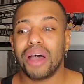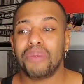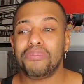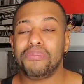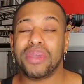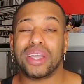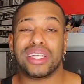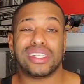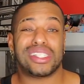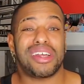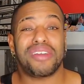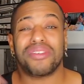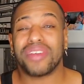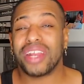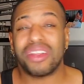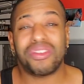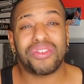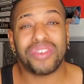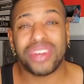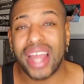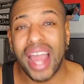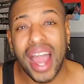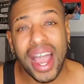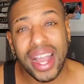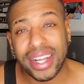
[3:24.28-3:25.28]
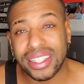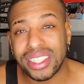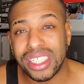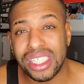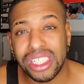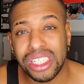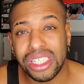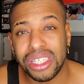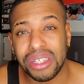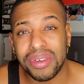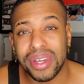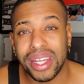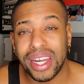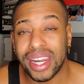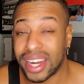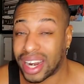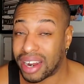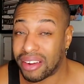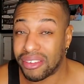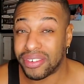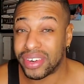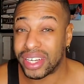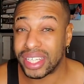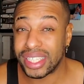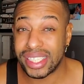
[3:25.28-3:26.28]
because I already reacted to it and I
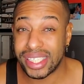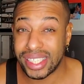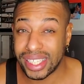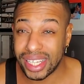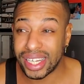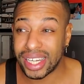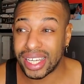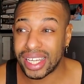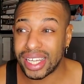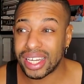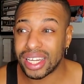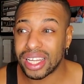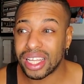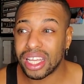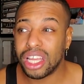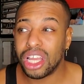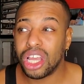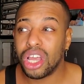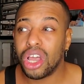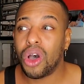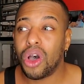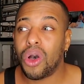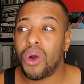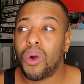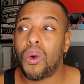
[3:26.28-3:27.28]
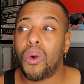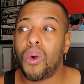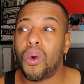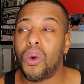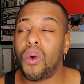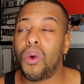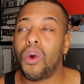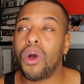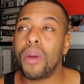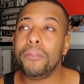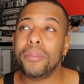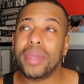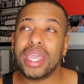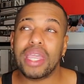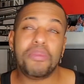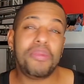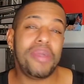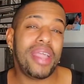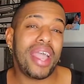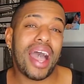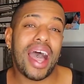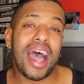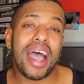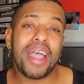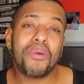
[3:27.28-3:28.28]
already seen it. Or
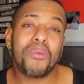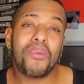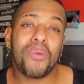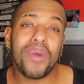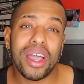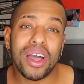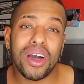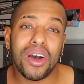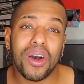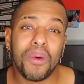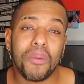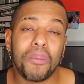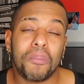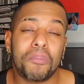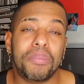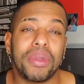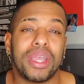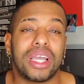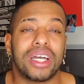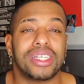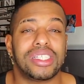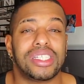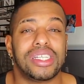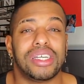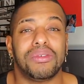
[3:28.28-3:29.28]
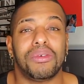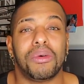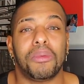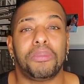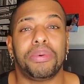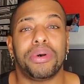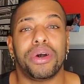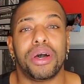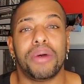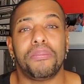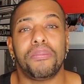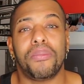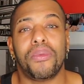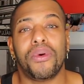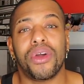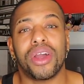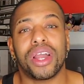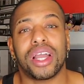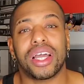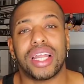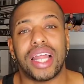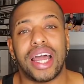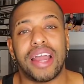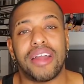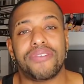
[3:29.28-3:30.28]
maybe I will because it will put more
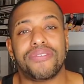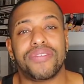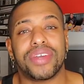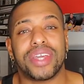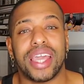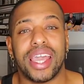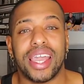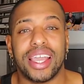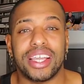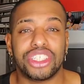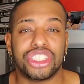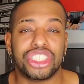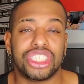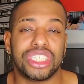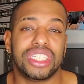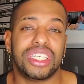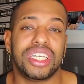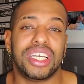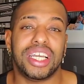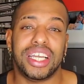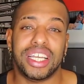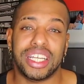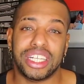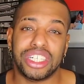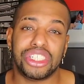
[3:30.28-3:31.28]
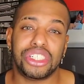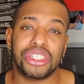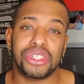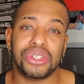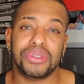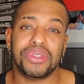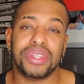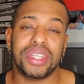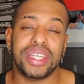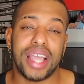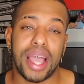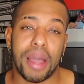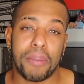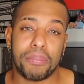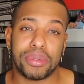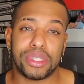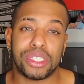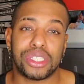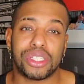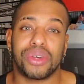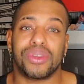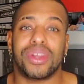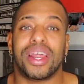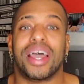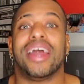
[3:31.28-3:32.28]
clarification into the
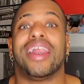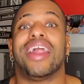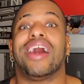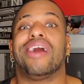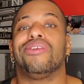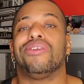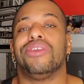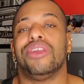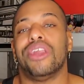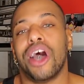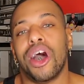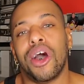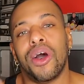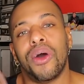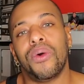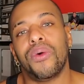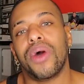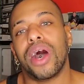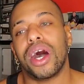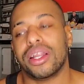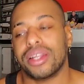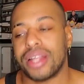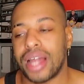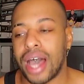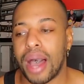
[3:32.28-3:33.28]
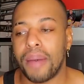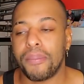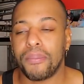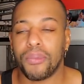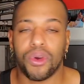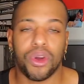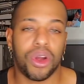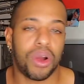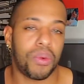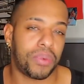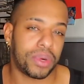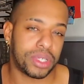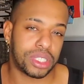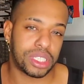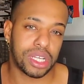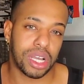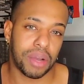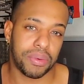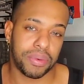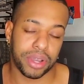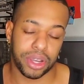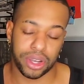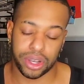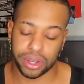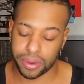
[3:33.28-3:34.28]
episode and I'll know a lot more what's
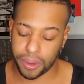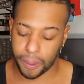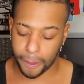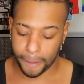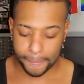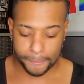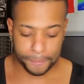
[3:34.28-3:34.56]
going on.